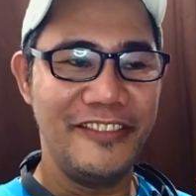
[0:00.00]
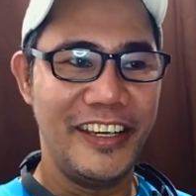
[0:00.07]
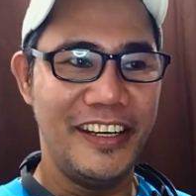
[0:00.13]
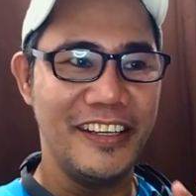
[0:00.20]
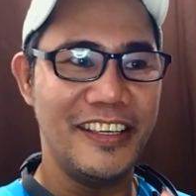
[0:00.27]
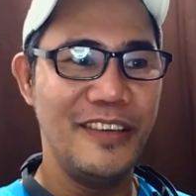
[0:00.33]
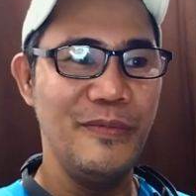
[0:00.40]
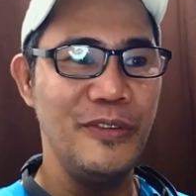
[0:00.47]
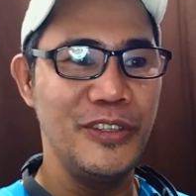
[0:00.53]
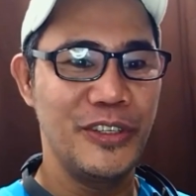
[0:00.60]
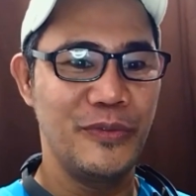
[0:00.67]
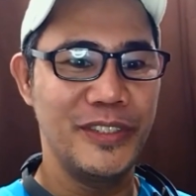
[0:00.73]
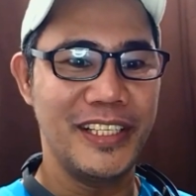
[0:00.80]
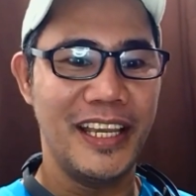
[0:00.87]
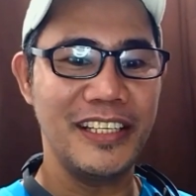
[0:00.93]
that Kim
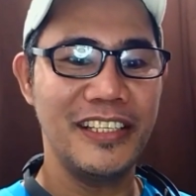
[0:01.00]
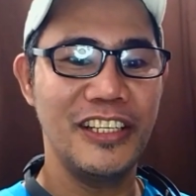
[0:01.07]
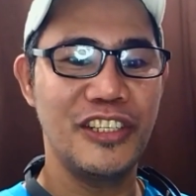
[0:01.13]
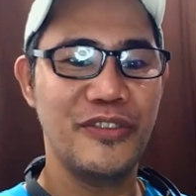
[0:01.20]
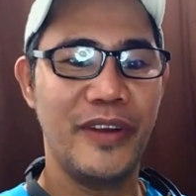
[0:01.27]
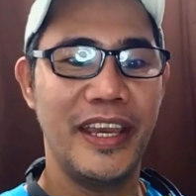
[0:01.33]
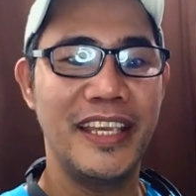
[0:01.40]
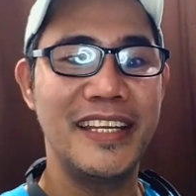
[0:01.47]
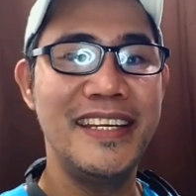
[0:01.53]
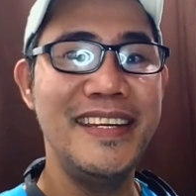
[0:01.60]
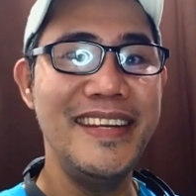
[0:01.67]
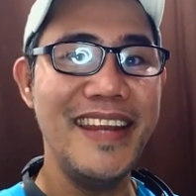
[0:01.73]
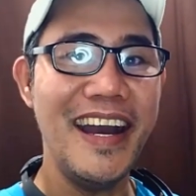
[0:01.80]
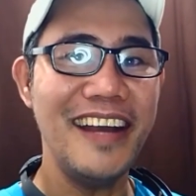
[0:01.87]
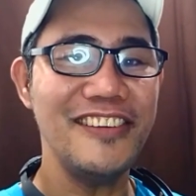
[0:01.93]
Hojoong was actually
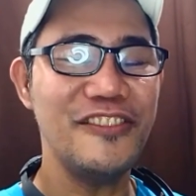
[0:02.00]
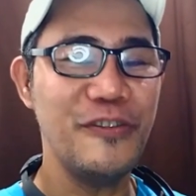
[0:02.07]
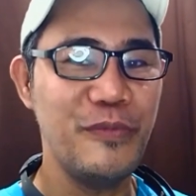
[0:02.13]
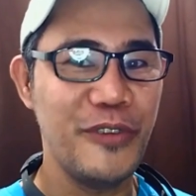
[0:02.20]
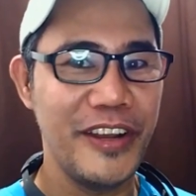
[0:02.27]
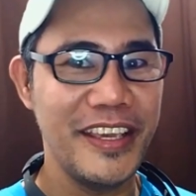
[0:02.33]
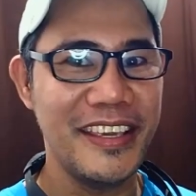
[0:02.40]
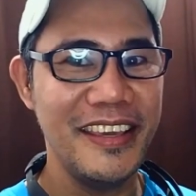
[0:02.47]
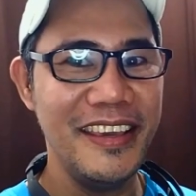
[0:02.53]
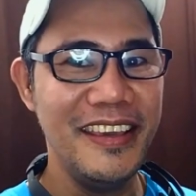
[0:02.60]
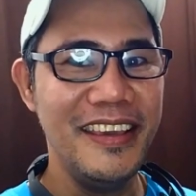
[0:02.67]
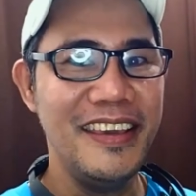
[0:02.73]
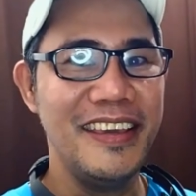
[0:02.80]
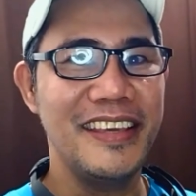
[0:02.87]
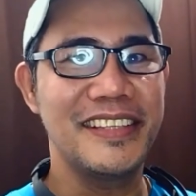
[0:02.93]
trying not to break
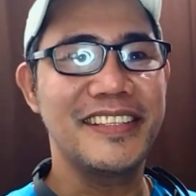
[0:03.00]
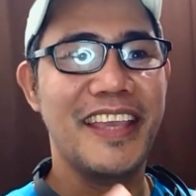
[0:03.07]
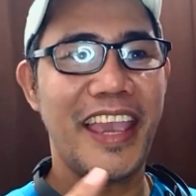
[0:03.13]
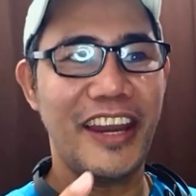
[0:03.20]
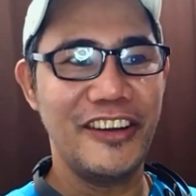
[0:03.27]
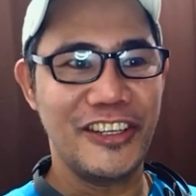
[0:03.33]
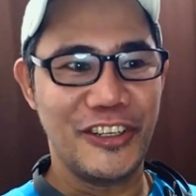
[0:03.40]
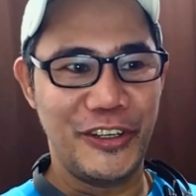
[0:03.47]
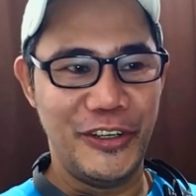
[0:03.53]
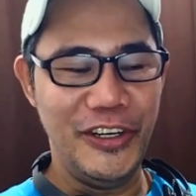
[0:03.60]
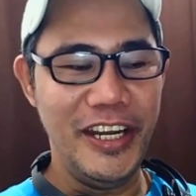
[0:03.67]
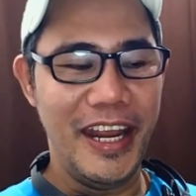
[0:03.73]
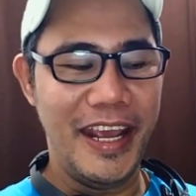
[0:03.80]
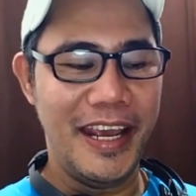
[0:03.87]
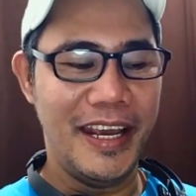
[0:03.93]
his
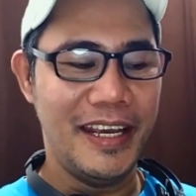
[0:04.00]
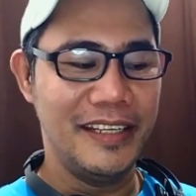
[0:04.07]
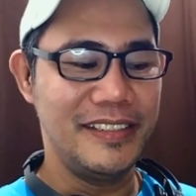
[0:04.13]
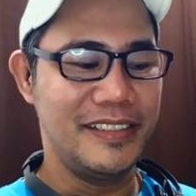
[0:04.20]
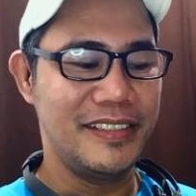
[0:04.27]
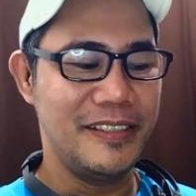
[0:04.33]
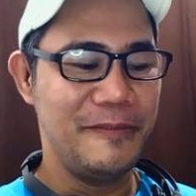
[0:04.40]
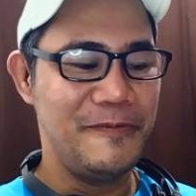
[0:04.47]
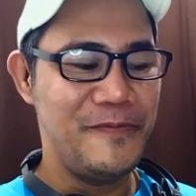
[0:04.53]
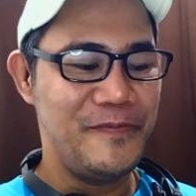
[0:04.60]
character as